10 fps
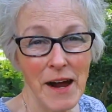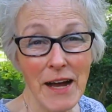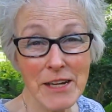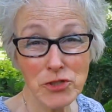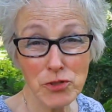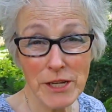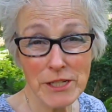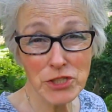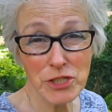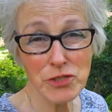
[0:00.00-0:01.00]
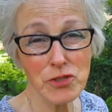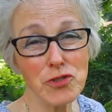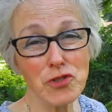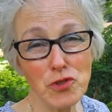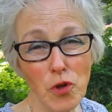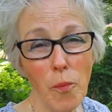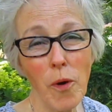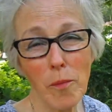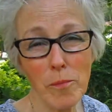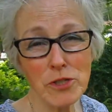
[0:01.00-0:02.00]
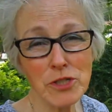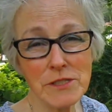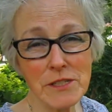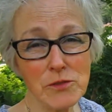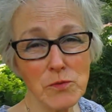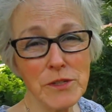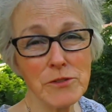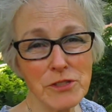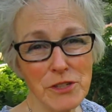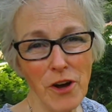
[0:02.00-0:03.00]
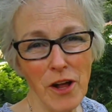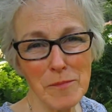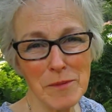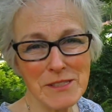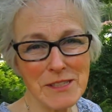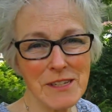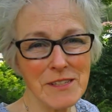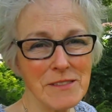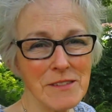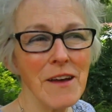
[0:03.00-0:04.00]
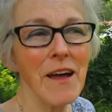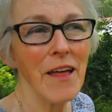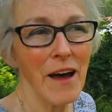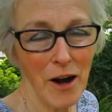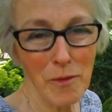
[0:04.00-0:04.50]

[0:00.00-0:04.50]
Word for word: Hydrangeas or snowball bushes, as we used to call them as kids, are